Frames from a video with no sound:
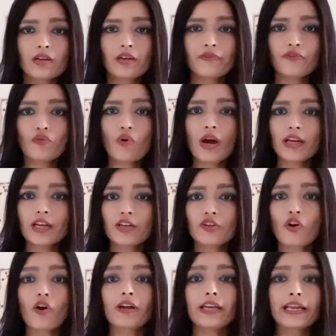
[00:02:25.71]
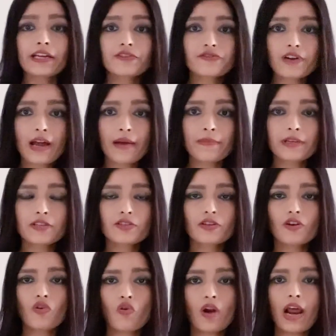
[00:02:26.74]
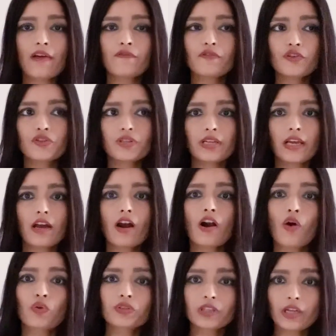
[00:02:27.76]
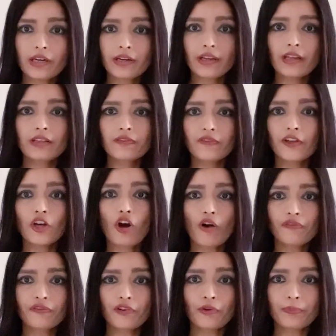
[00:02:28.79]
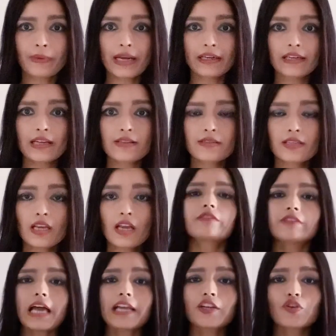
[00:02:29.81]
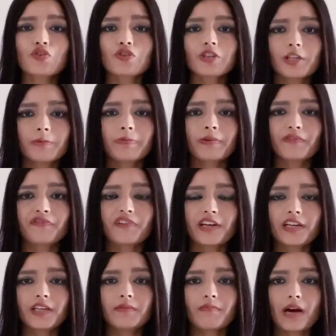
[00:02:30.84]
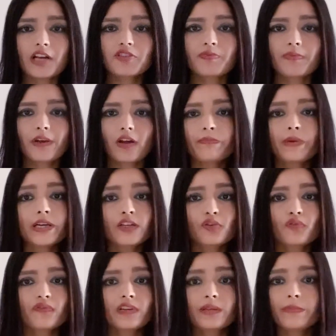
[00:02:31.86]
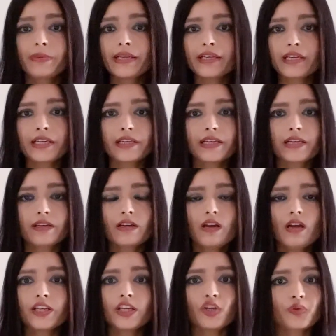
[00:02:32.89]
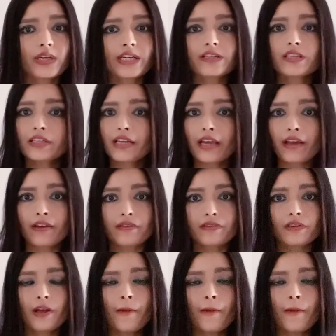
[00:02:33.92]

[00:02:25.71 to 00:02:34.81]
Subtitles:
If you are in your late trimester, or I would say around 30th week of your pregnancy, then you shouldn't be worried much, but you will be needing neonatal care.